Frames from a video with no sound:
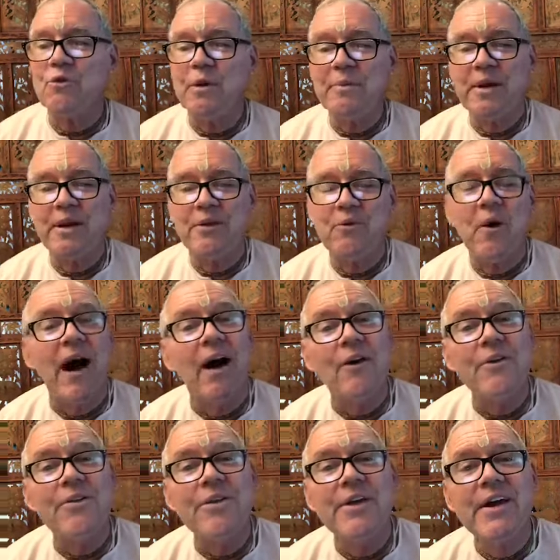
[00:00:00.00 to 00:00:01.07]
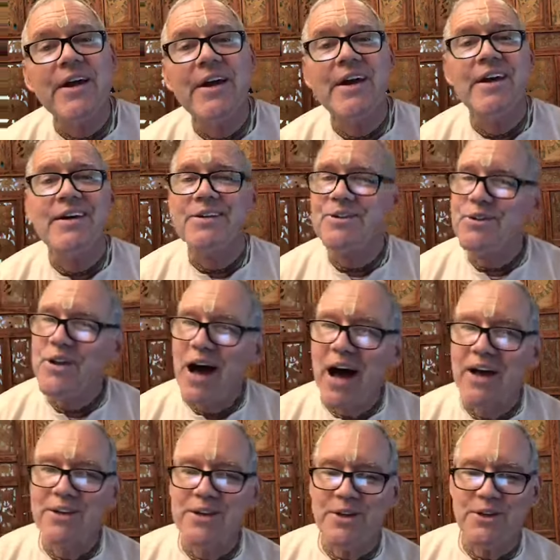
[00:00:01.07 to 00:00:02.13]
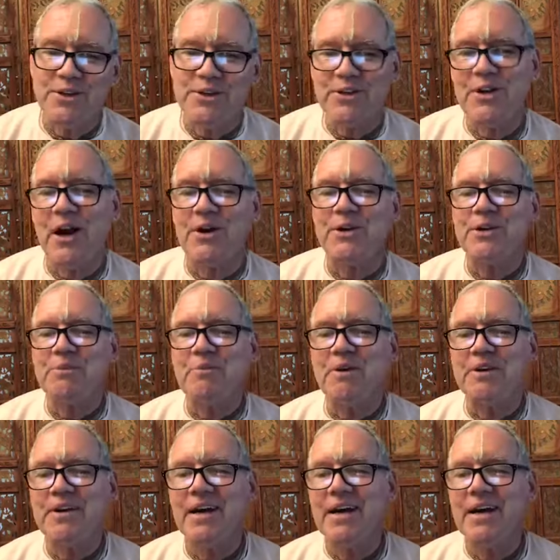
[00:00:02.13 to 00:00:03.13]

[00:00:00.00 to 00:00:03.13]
women and wealth is not an astonishment,